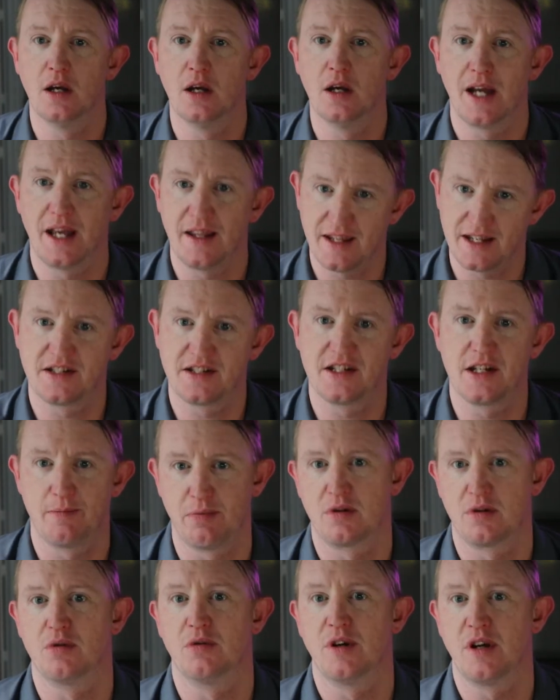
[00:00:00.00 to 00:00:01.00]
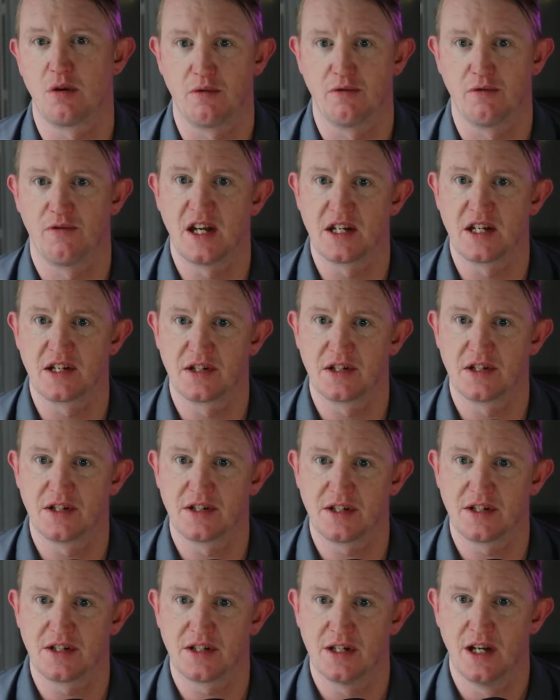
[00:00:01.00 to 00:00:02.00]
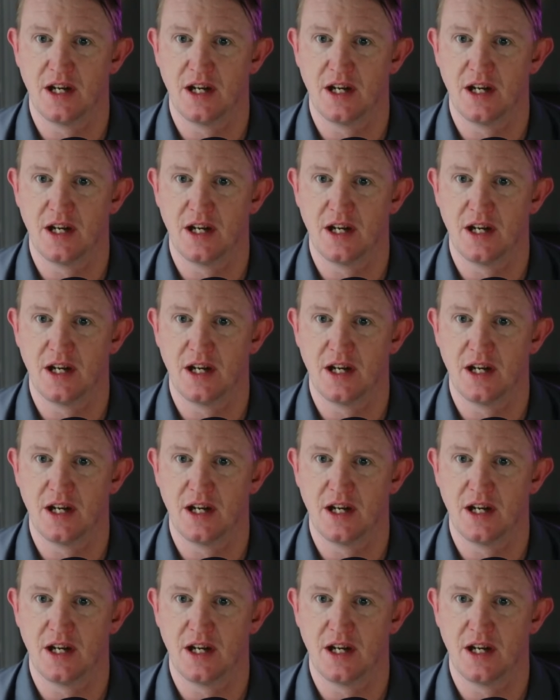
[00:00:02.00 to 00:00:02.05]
and then typical interfaces.